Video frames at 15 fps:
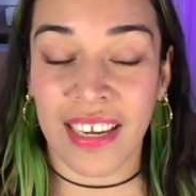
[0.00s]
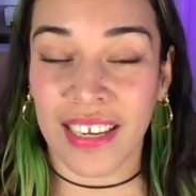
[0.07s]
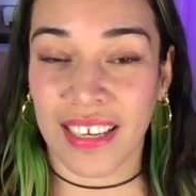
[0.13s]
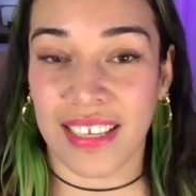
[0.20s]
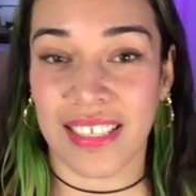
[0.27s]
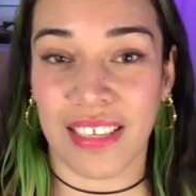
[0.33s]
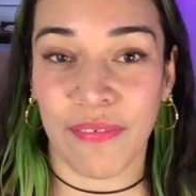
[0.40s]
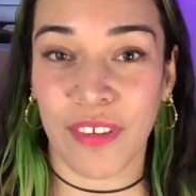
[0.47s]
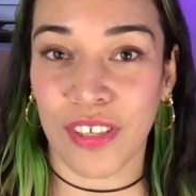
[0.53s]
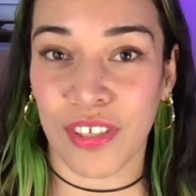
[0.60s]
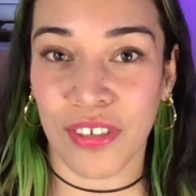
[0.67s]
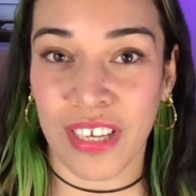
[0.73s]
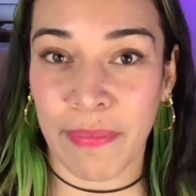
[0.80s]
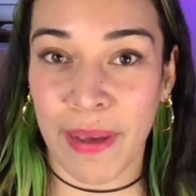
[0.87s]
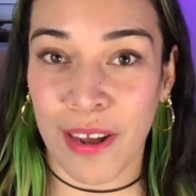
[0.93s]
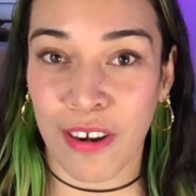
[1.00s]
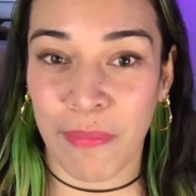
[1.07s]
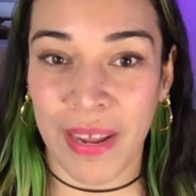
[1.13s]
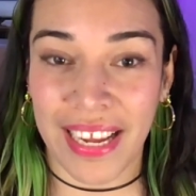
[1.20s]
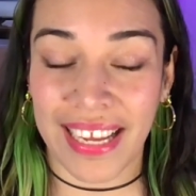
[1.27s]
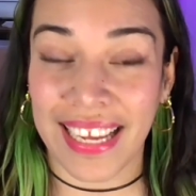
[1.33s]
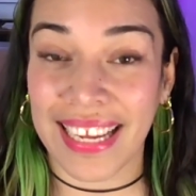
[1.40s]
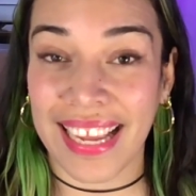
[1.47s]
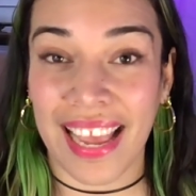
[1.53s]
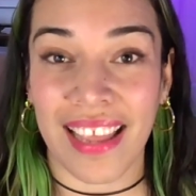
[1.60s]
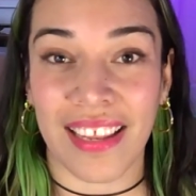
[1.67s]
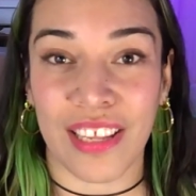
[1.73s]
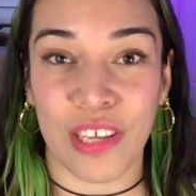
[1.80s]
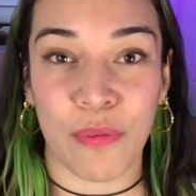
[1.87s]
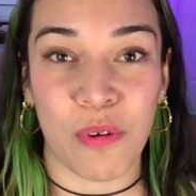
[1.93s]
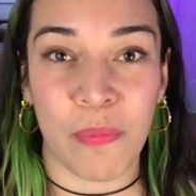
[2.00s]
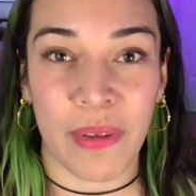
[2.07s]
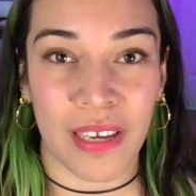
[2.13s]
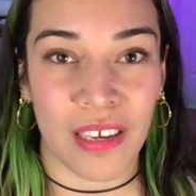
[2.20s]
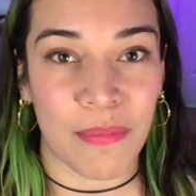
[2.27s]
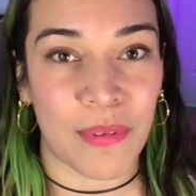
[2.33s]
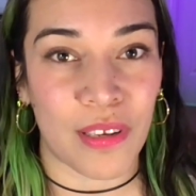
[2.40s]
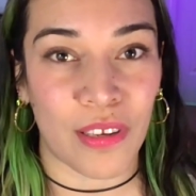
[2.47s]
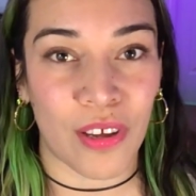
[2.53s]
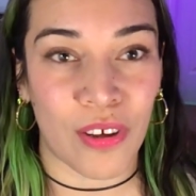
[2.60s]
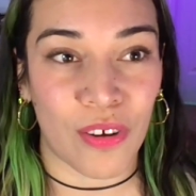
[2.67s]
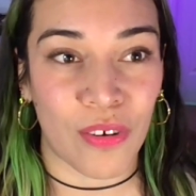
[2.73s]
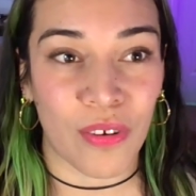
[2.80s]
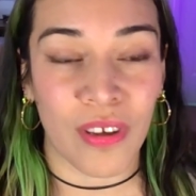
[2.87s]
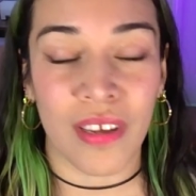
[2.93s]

Because if you 2D pattern make, again, you will pick up CLO